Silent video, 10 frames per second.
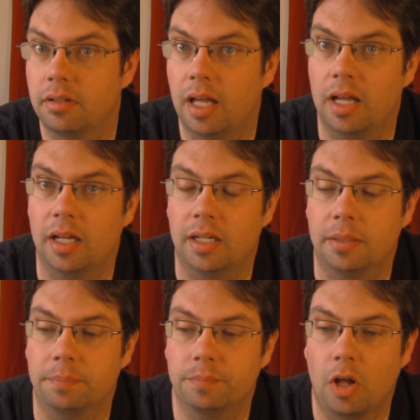
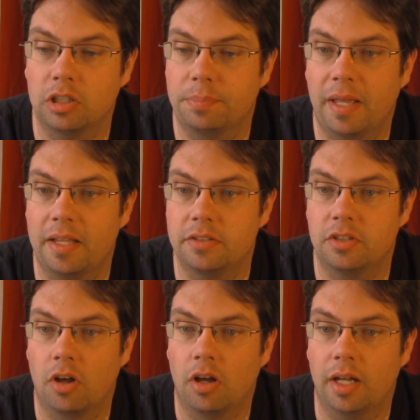All depends
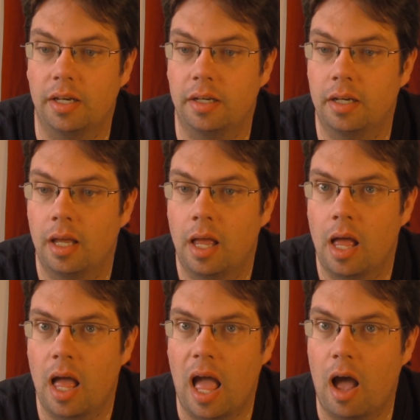on
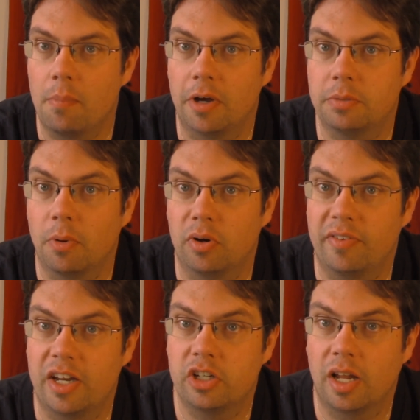how much
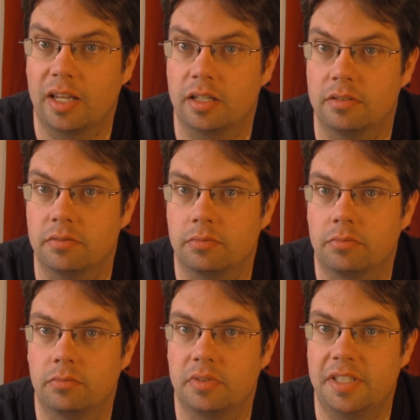motivation I can
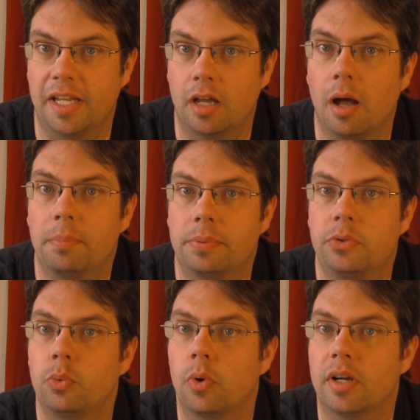dig up
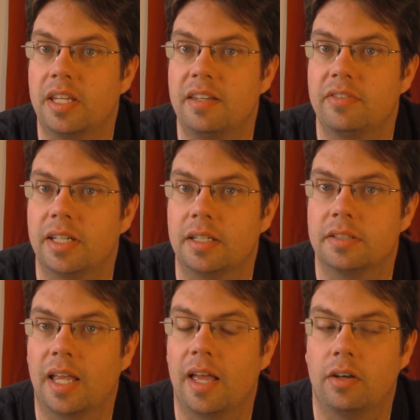to work evenings
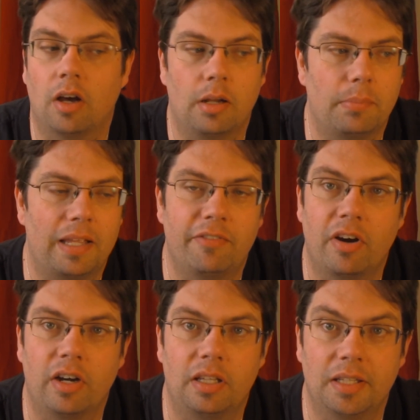and on my
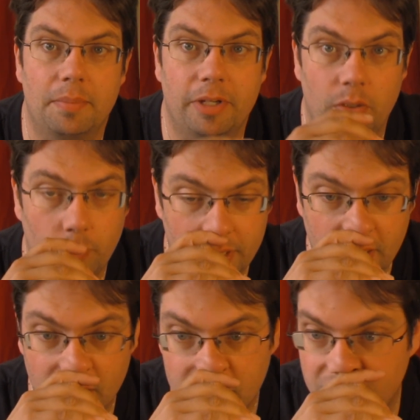very limited
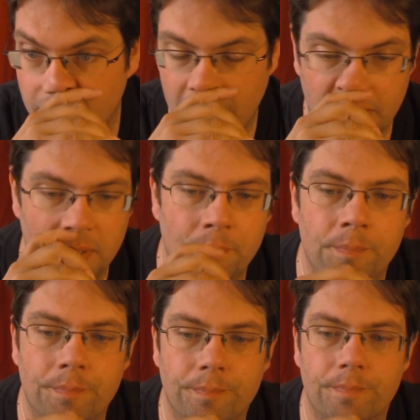weekends.
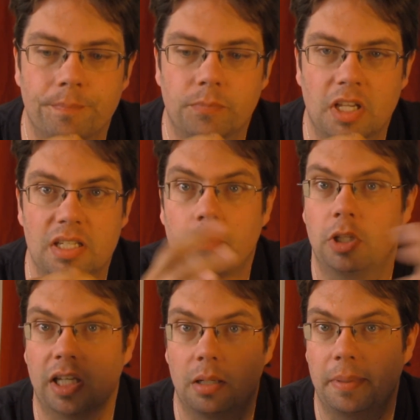Because I'm
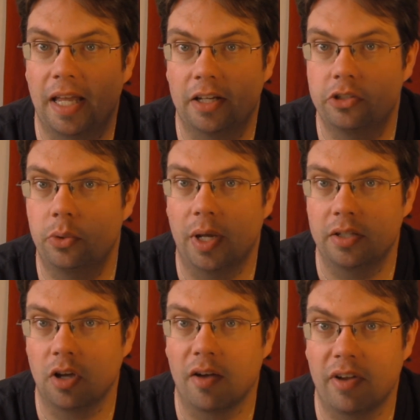only going to be getting 2 days
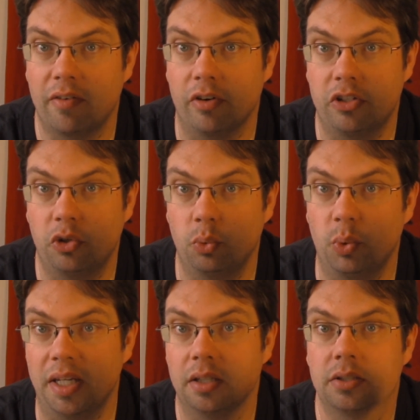off every 2
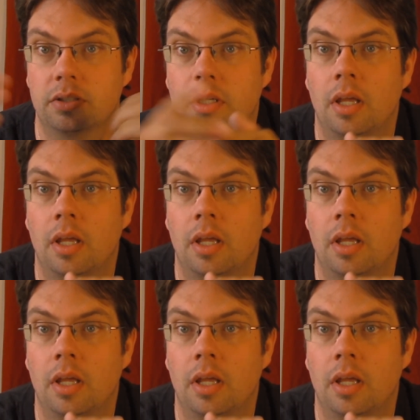weeks.